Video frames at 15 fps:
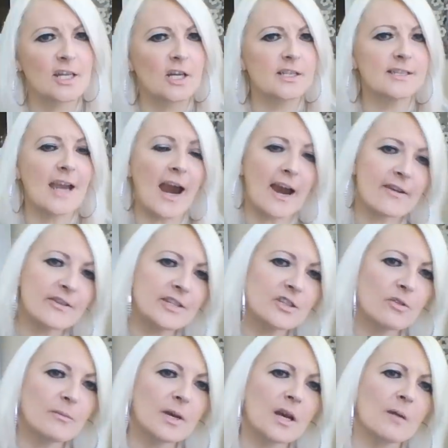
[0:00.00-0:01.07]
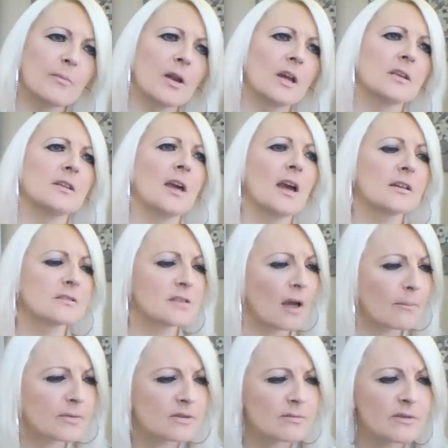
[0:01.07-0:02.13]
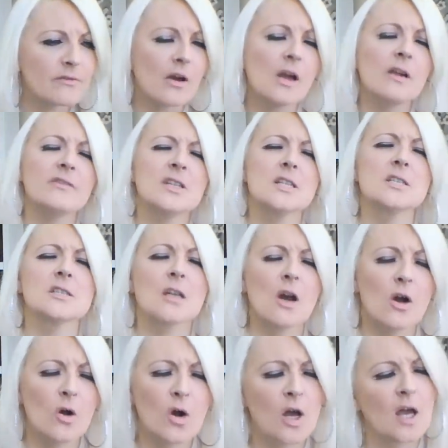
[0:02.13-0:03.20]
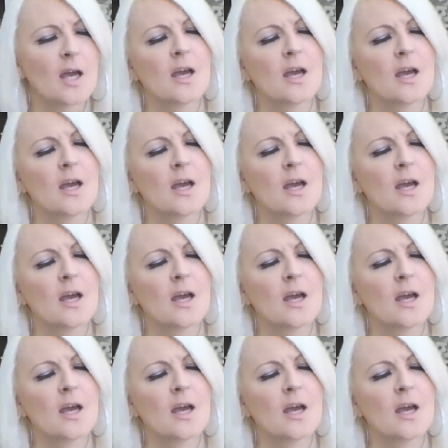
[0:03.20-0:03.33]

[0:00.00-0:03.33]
and I'd carry them and I'd be like, yeah, this happened to me five years ago.